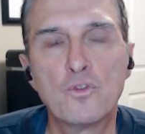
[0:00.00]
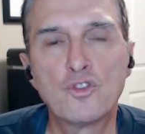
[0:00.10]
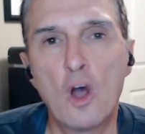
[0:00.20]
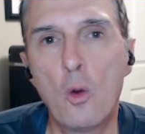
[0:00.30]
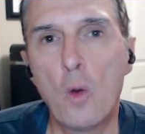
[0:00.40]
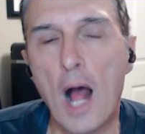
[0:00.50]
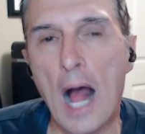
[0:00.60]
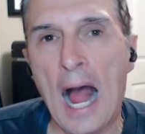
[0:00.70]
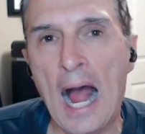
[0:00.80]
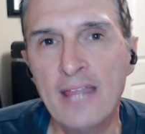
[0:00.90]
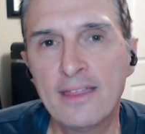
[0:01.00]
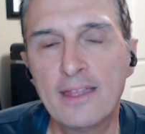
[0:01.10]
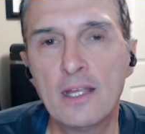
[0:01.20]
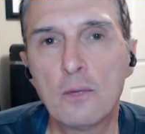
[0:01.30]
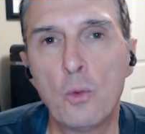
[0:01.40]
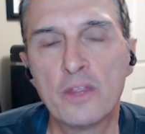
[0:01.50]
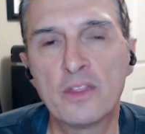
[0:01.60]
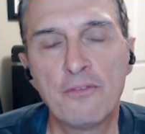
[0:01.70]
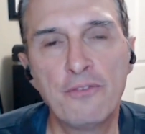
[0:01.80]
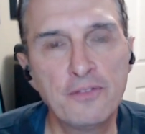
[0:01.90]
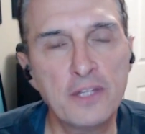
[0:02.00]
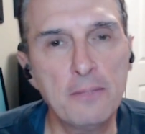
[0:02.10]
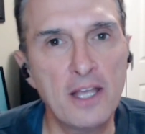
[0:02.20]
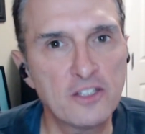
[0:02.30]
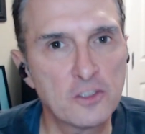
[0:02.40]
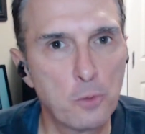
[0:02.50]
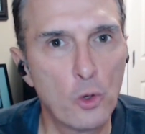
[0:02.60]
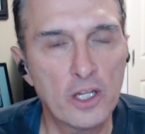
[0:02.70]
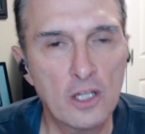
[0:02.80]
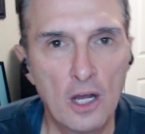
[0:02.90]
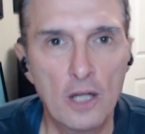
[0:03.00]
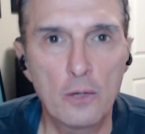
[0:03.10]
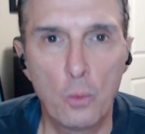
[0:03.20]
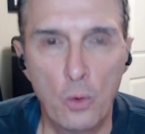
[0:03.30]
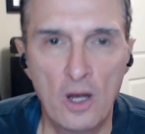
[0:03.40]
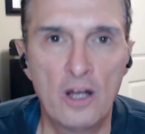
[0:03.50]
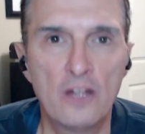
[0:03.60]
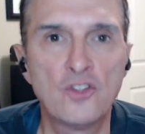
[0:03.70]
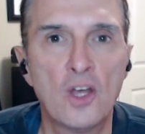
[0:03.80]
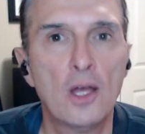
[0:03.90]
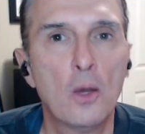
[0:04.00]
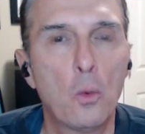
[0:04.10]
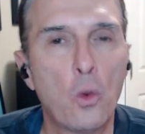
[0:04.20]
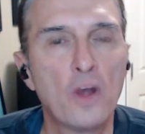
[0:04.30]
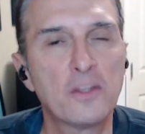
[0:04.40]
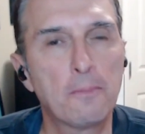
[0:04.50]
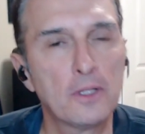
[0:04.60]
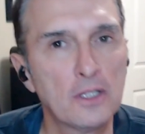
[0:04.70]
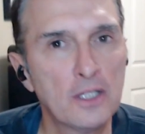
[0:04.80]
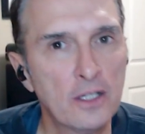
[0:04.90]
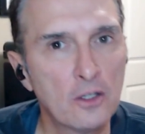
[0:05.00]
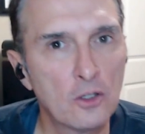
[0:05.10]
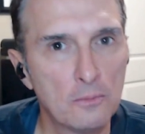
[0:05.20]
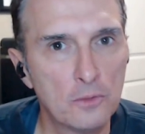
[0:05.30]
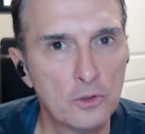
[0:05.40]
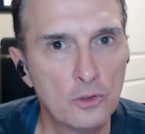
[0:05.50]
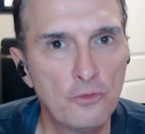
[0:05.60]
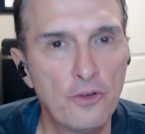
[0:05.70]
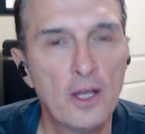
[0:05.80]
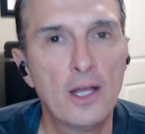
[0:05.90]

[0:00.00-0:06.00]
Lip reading: So I think what the 50 basis point cut was a political move